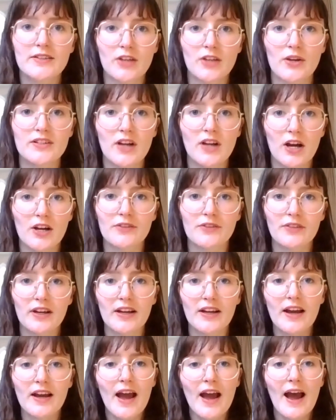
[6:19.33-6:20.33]
So it's kind of
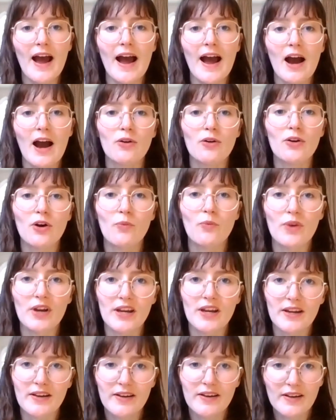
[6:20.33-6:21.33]
like how can
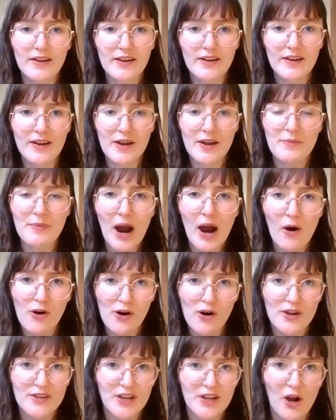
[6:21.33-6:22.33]
we
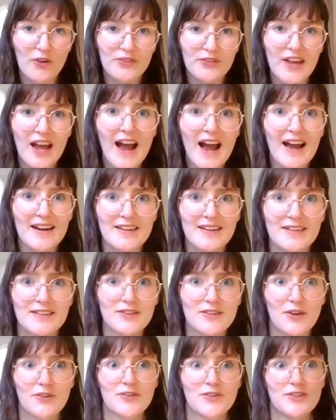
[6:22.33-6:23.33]
empower ourselves and
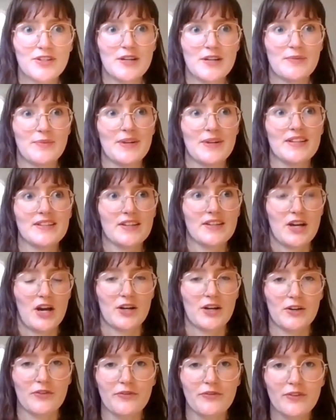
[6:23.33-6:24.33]
those GPs to
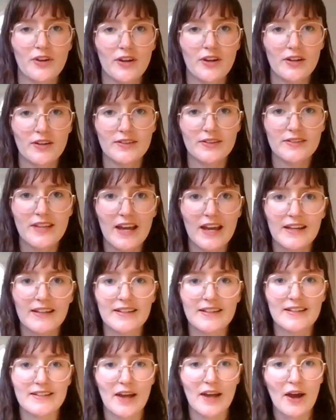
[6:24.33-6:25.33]
kind of
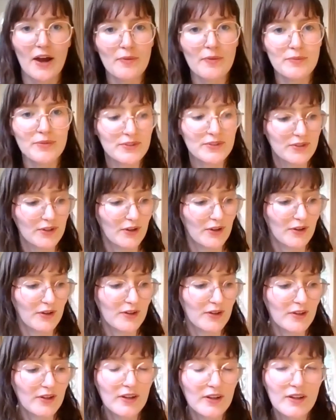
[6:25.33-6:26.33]
take the steps
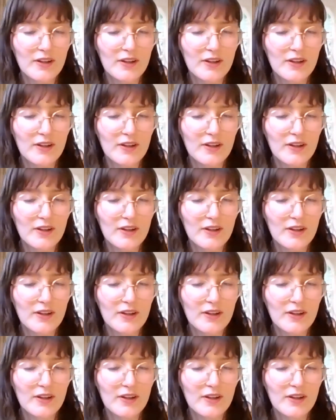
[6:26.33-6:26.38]
to.